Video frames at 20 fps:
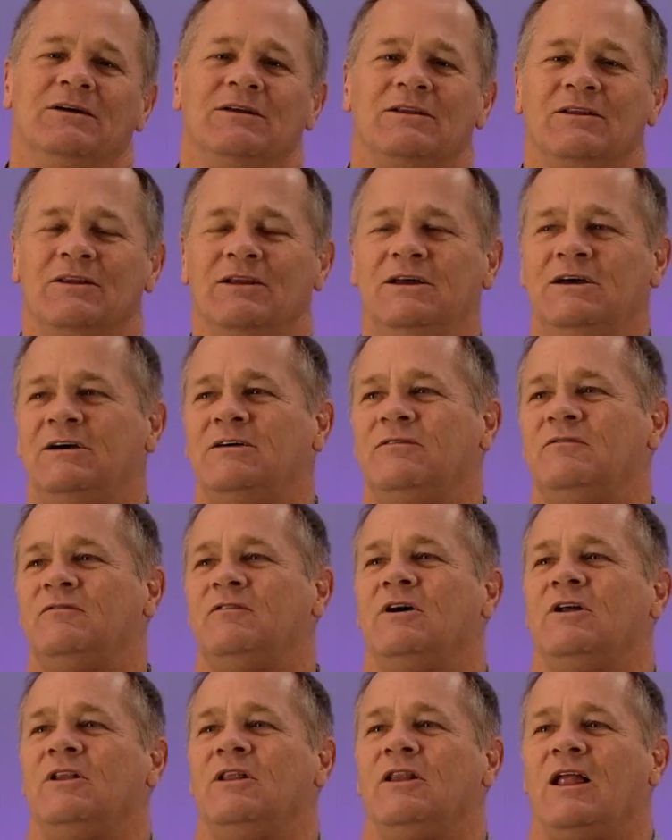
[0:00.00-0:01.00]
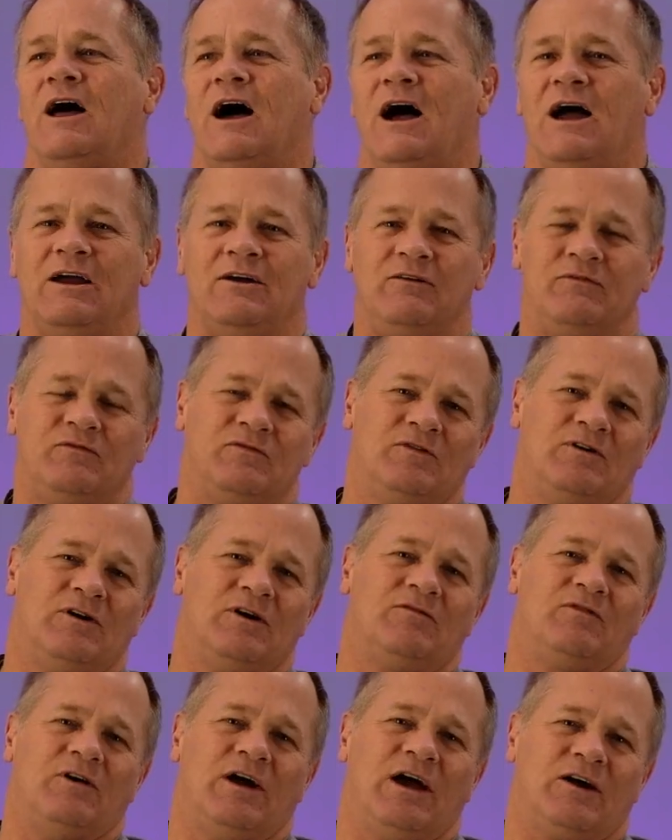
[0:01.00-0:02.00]
live a life
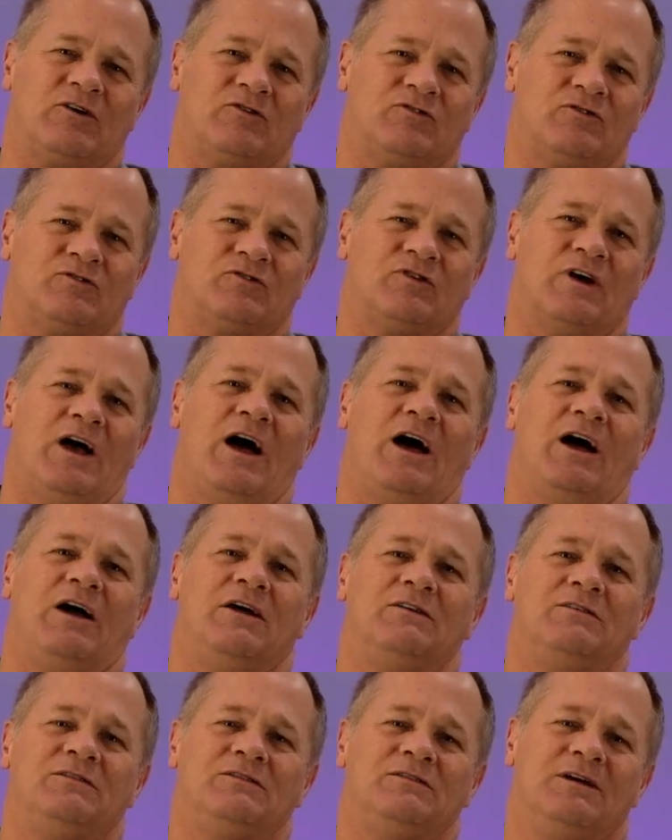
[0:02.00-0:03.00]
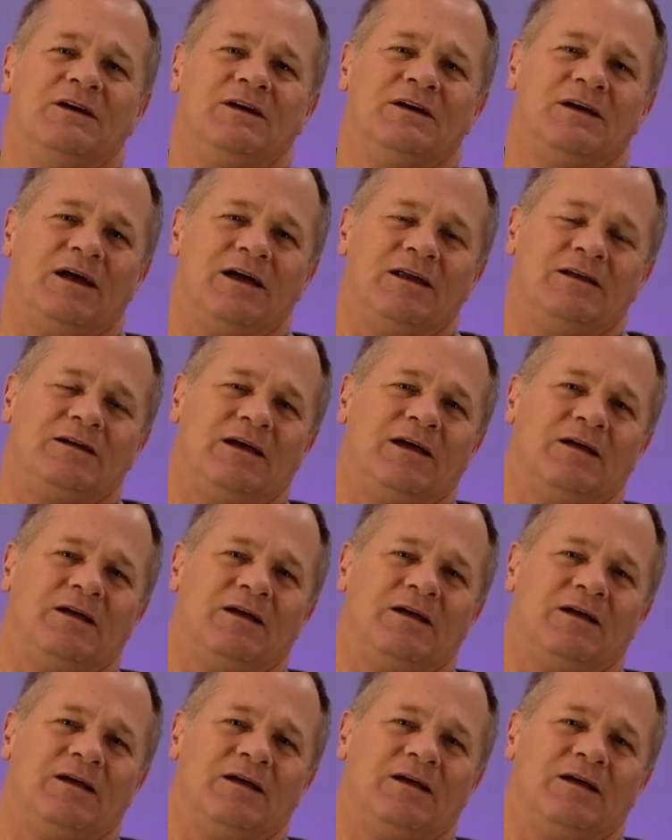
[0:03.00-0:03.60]
of exercise and,